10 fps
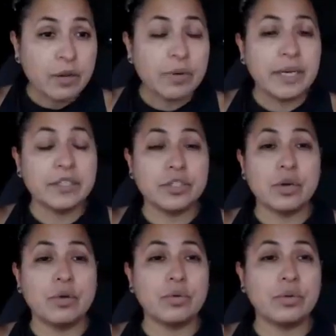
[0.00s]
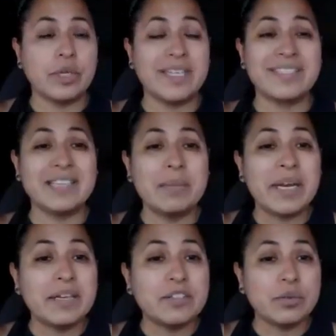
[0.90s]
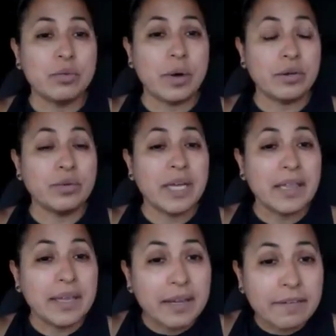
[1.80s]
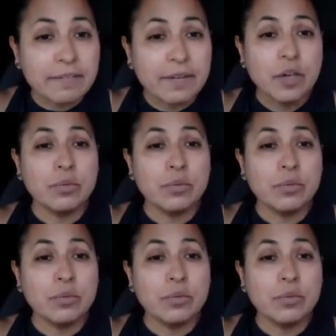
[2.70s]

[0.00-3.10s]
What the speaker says: right? And so it's limited to where you can live,